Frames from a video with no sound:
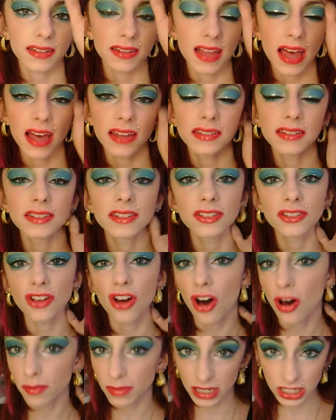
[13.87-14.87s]
Last
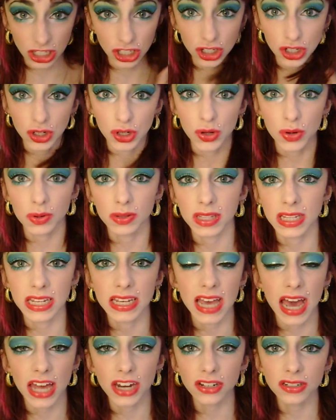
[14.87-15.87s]
installment to
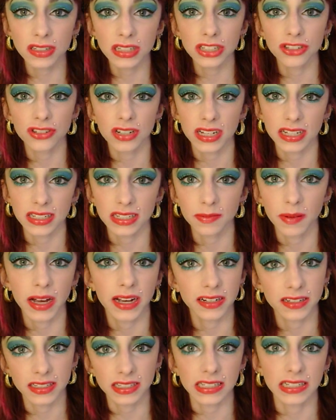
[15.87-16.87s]
the energy drink
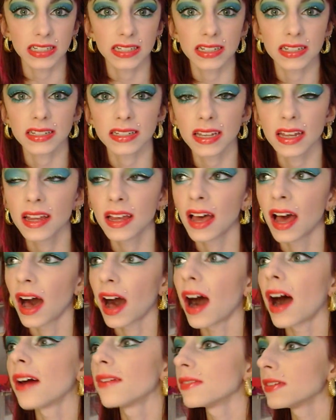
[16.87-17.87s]
inspired series.
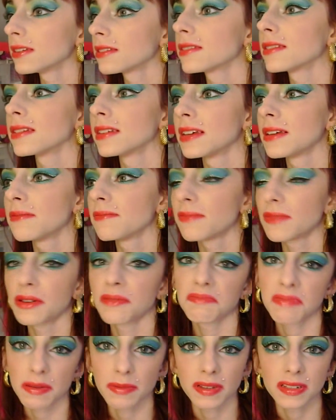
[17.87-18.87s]
Obviously,
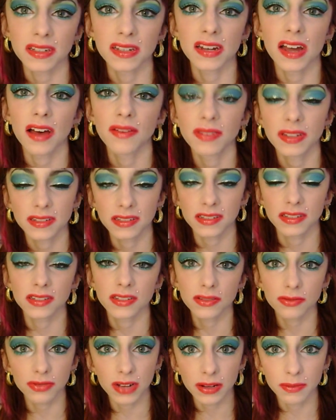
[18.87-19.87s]
well, maybe it's not obvious, this
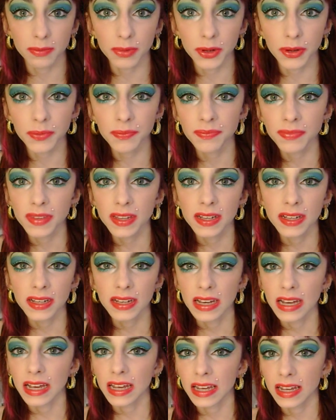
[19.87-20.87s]
is a Red Bull,
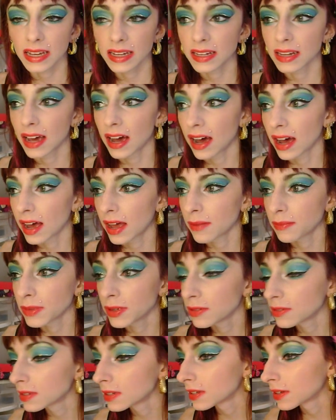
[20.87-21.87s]
and I'm
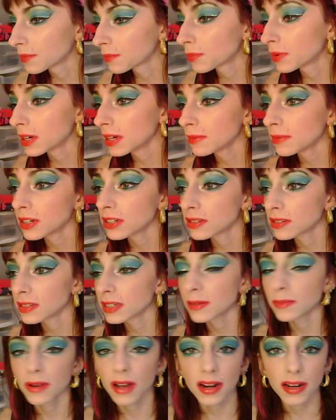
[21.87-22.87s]
using pretty much the
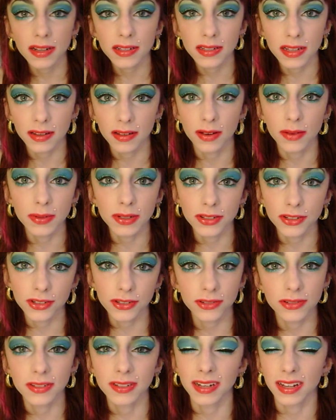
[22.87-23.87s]
same products that I always
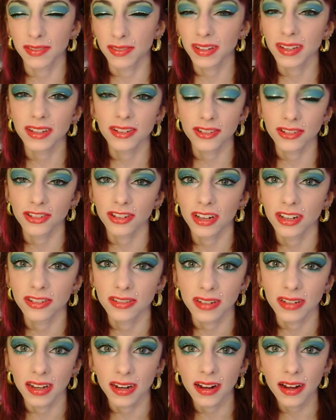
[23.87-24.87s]
use, and I really should
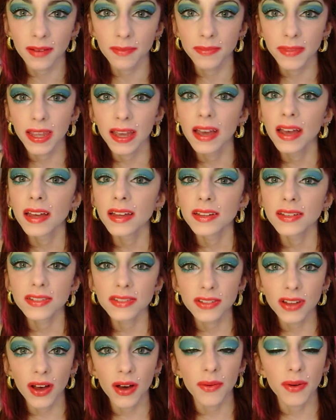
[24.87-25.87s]
change that up.
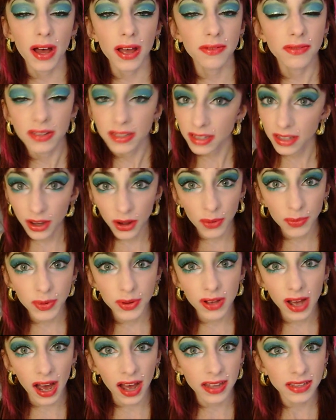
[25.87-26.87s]
So I really hope
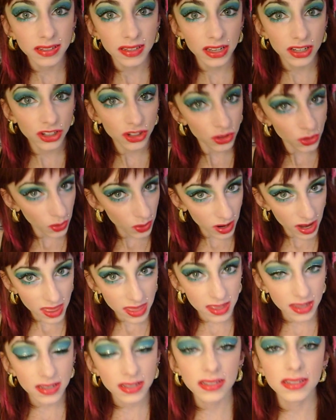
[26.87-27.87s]
you guys enjoy
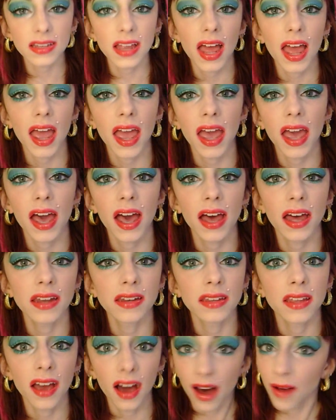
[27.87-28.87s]
this
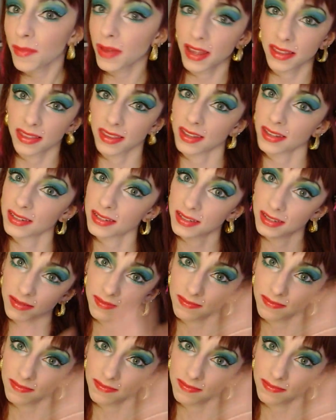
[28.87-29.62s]
and comment this.